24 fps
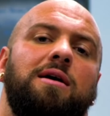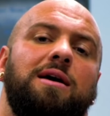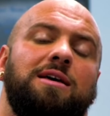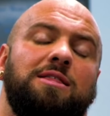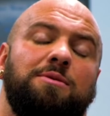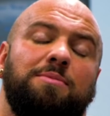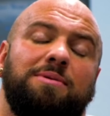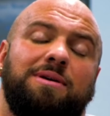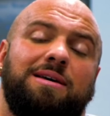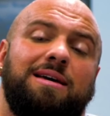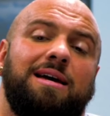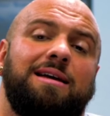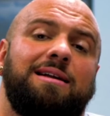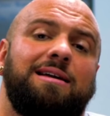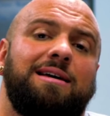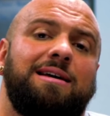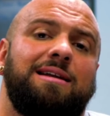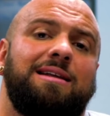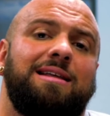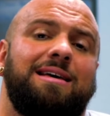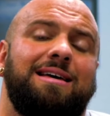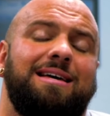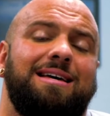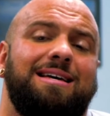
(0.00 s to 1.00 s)
In the
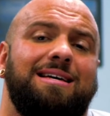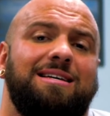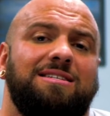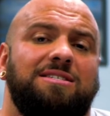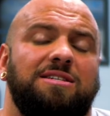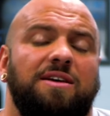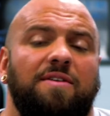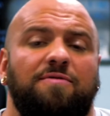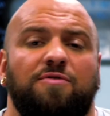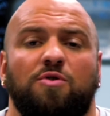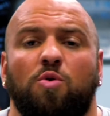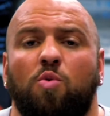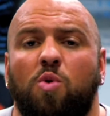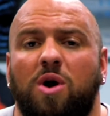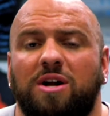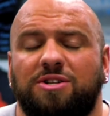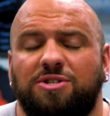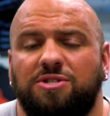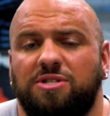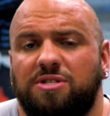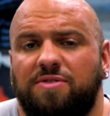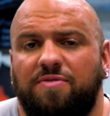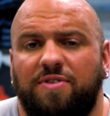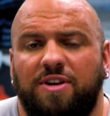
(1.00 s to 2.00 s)
beginning is if you're
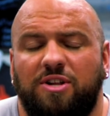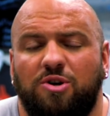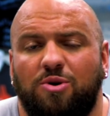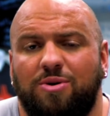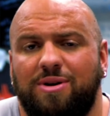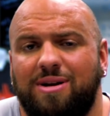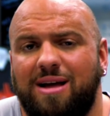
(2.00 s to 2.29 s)
watching this video